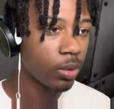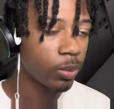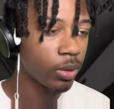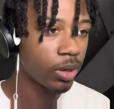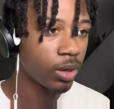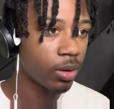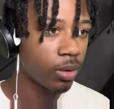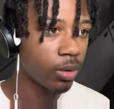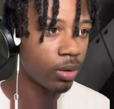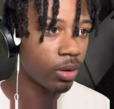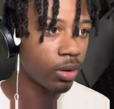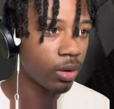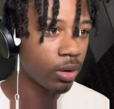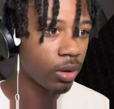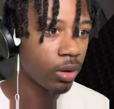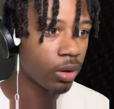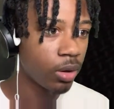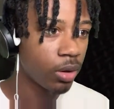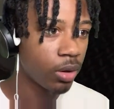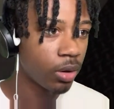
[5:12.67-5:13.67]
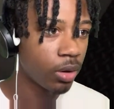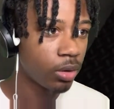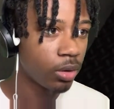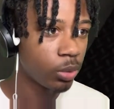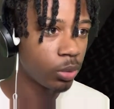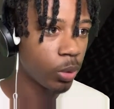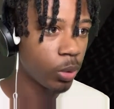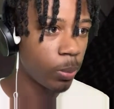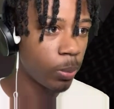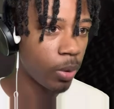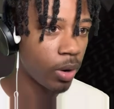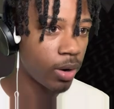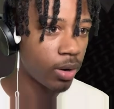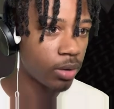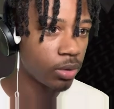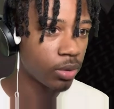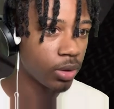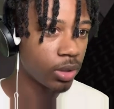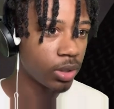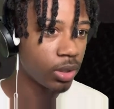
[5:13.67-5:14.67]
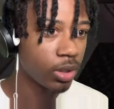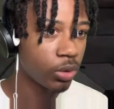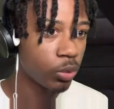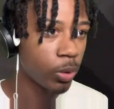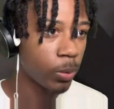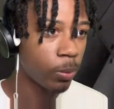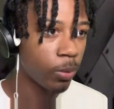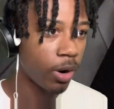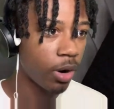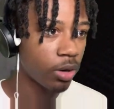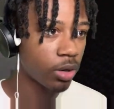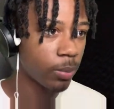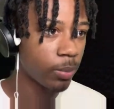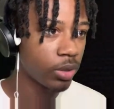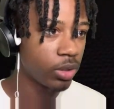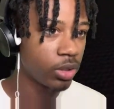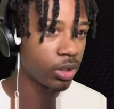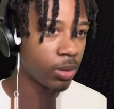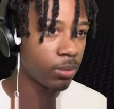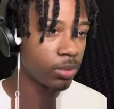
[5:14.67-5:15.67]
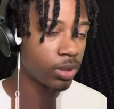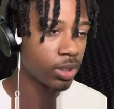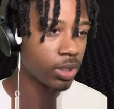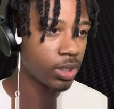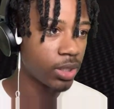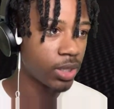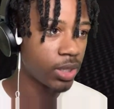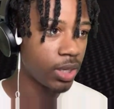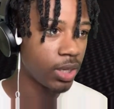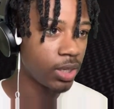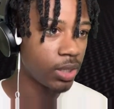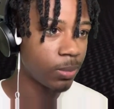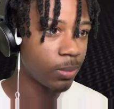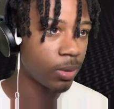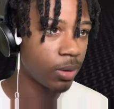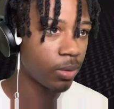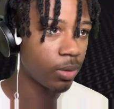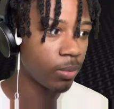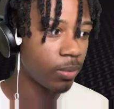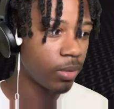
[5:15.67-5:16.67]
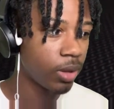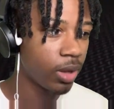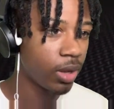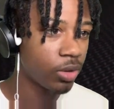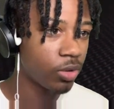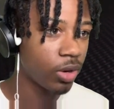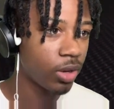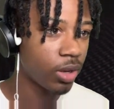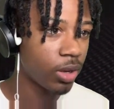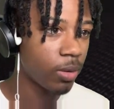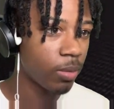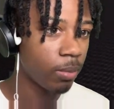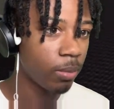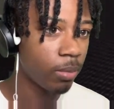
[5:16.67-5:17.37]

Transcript: we go. Tripwires. I see these tripwires. I'm gonna jump just in case, bro. I'm not trying to get